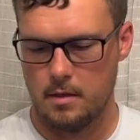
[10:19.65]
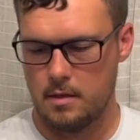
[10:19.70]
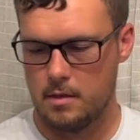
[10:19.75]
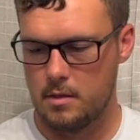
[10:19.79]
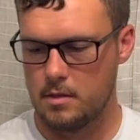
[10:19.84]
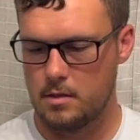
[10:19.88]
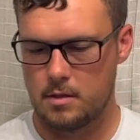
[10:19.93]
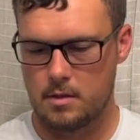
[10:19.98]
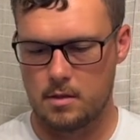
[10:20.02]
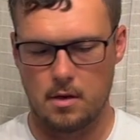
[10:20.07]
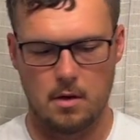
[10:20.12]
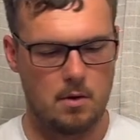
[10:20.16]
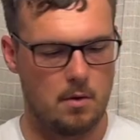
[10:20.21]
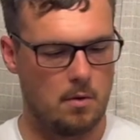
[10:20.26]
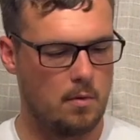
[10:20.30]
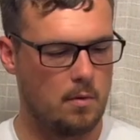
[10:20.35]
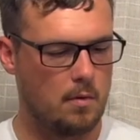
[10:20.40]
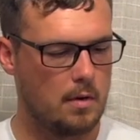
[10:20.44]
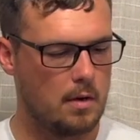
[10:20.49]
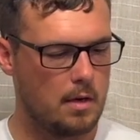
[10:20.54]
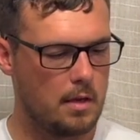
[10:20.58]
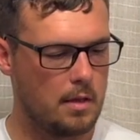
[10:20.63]

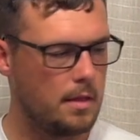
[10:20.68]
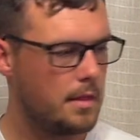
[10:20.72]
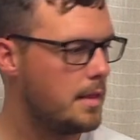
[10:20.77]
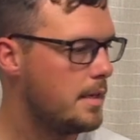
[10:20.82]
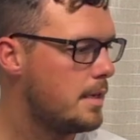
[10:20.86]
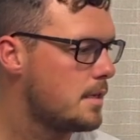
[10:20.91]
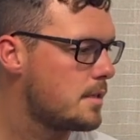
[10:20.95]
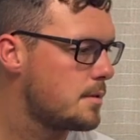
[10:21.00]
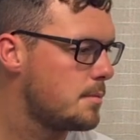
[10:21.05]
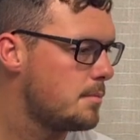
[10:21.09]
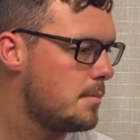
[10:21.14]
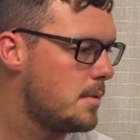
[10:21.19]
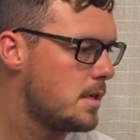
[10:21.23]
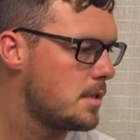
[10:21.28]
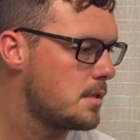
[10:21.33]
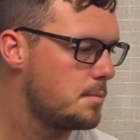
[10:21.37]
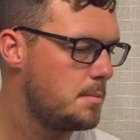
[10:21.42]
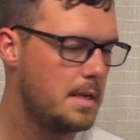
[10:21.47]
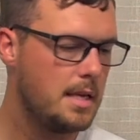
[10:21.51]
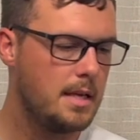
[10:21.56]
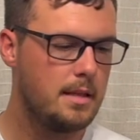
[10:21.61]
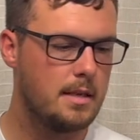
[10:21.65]
So this
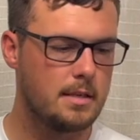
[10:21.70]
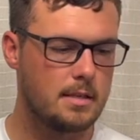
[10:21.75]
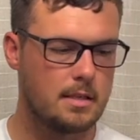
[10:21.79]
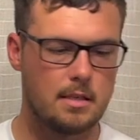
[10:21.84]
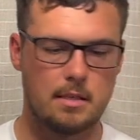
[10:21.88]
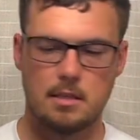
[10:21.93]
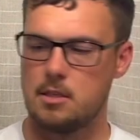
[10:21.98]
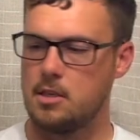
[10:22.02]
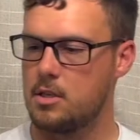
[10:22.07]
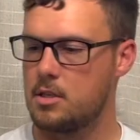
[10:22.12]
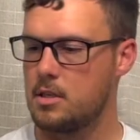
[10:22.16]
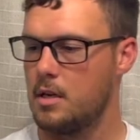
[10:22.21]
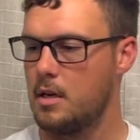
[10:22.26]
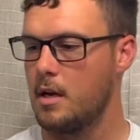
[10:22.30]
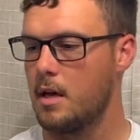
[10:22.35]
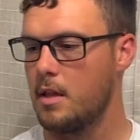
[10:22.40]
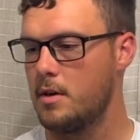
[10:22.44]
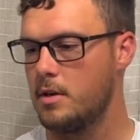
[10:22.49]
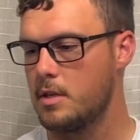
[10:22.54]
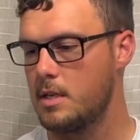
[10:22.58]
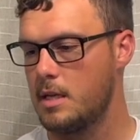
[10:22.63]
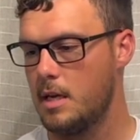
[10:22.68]
is just
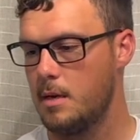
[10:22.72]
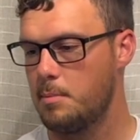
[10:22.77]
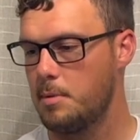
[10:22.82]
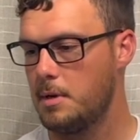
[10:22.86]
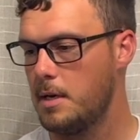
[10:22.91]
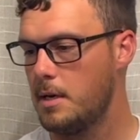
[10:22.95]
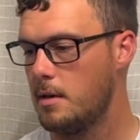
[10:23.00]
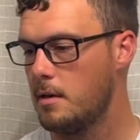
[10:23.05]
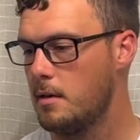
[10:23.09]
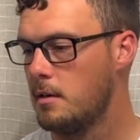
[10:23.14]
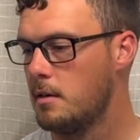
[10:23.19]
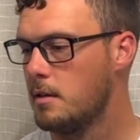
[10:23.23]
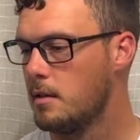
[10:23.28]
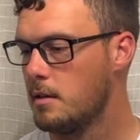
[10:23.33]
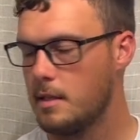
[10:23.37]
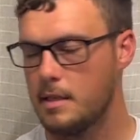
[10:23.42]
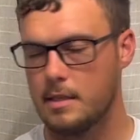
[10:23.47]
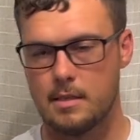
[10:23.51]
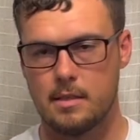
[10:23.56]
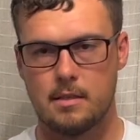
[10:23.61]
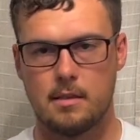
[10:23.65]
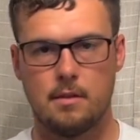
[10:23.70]
another tip here.
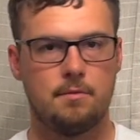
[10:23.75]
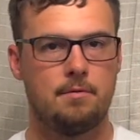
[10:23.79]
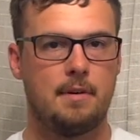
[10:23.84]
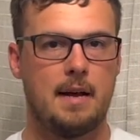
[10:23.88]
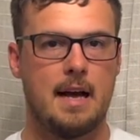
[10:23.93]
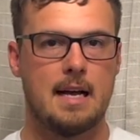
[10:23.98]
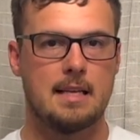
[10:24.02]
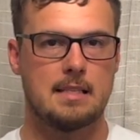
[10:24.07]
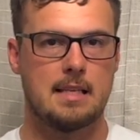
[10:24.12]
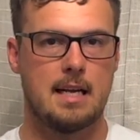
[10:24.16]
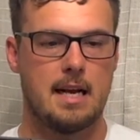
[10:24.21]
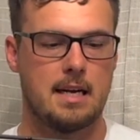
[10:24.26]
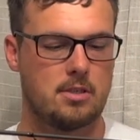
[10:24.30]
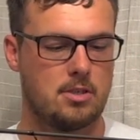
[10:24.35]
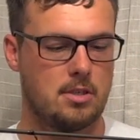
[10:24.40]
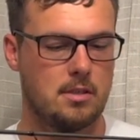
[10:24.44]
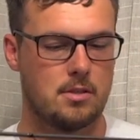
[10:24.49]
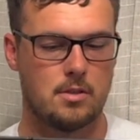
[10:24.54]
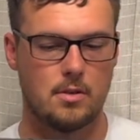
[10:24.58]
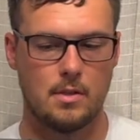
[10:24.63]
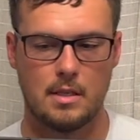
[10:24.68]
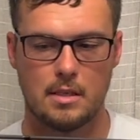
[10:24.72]
This is the fast
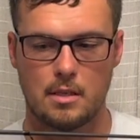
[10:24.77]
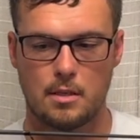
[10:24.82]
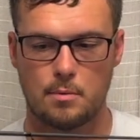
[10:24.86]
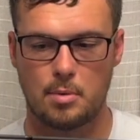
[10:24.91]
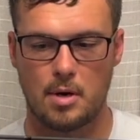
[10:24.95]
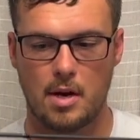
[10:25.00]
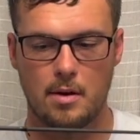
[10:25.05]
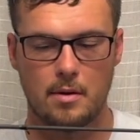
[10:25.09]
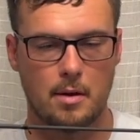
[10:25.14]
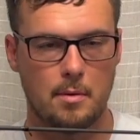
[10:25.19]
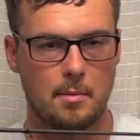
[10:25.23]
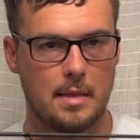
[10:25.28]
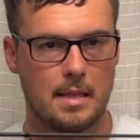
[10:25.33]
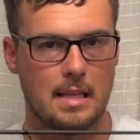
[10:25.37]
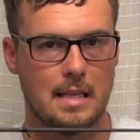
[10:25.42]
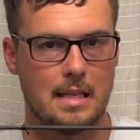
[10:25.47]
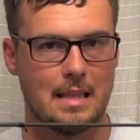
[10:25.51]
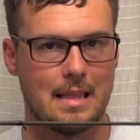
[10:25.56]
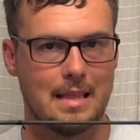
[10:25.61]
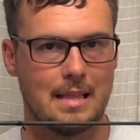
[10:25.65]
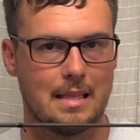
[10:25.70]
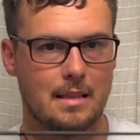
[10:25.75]
action, so this is probably gonna be
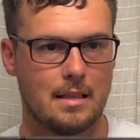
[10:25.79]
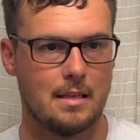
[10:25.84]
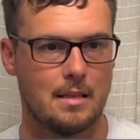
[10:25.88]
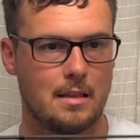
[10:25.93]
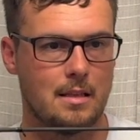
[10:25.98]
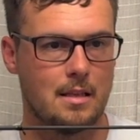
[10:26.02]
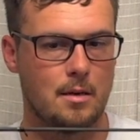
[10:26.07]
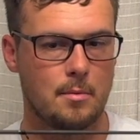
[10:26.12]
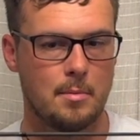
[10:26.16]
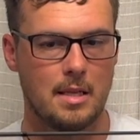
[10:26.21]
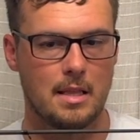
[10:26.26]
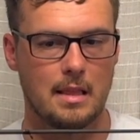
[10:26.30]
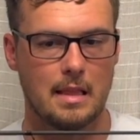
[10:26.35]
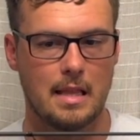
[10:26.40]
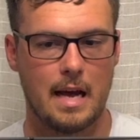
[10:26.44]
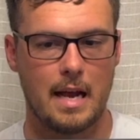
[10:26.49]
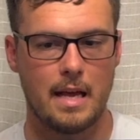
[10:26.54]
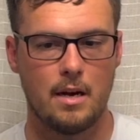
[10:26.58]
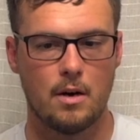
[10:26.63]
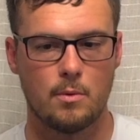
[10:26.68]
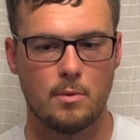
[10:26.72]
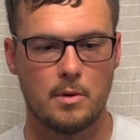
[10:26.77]
the little bit
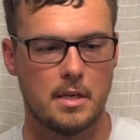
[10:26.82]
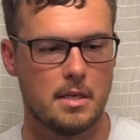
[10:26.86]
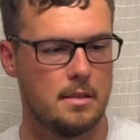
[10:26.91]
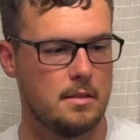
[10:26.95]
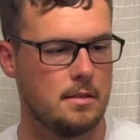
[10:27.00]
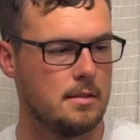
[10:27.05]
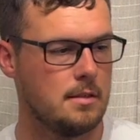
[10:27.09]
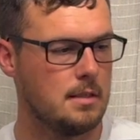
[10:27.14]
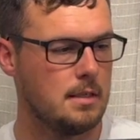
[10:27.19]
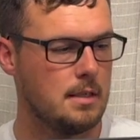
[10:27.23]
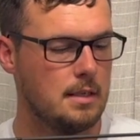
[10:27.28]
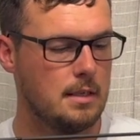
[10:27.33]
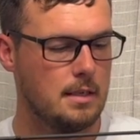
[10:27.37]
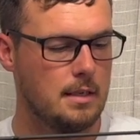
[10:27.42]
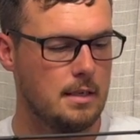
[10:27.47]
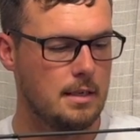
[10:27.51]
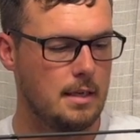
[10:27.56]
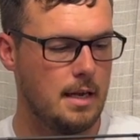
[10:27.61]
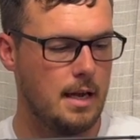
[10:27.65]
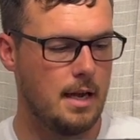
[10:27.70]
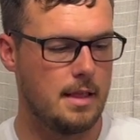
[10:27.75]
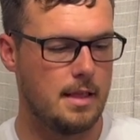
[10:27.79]
lighter one.
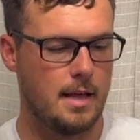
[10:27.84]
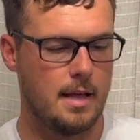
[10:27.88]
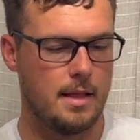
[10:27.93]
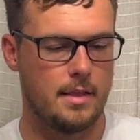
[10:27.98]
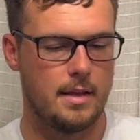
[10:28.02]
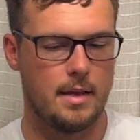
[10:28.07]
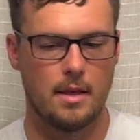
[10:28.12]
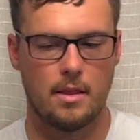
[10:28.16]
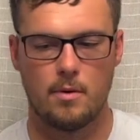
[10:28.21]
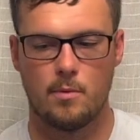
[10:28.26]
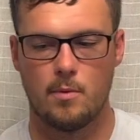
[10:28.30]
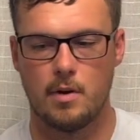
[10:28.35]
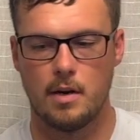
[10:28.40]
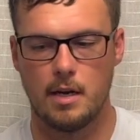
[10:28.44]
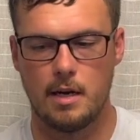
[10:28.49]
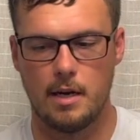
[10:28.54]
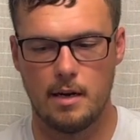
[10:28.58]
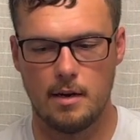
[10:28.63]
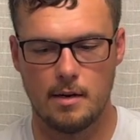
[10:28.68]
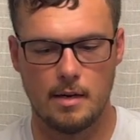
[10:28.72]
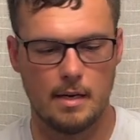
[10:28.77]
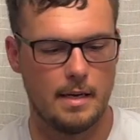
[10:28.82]
And then the other one
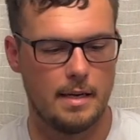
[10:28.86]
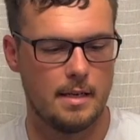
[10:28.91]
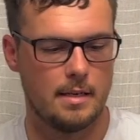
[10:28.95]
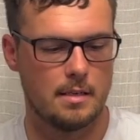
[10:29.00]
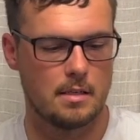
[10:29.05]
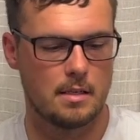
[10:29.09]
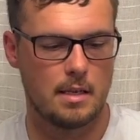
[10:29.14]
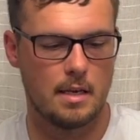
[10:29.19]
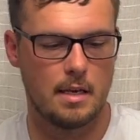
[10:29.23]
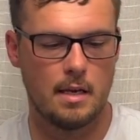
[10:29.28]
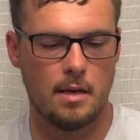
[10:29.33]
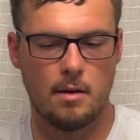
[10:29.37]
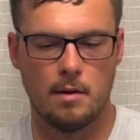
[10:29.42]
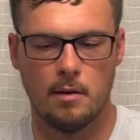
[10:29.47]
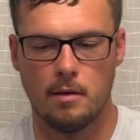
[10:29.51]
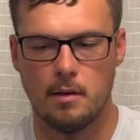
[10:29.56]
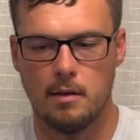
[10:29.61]
here is the